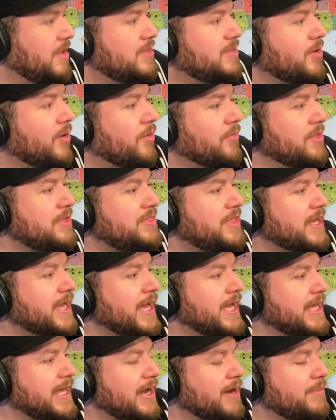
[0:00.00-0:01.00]
The only thing
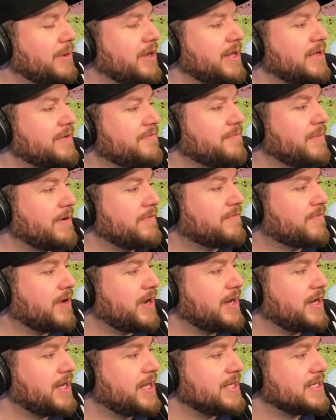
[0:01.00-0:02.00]
I care about if my
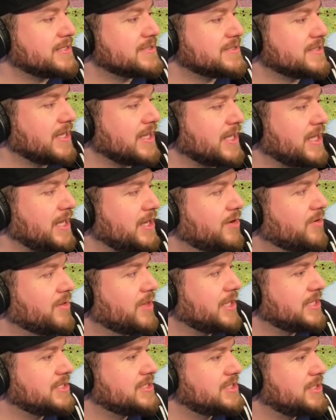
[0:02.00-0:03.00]
friend is like in a
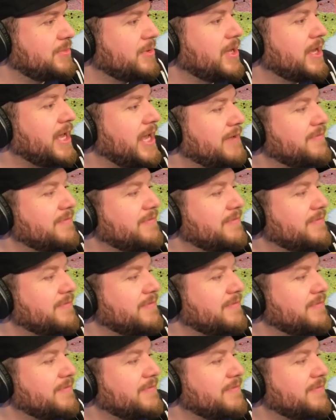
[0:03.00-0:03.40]
relationship,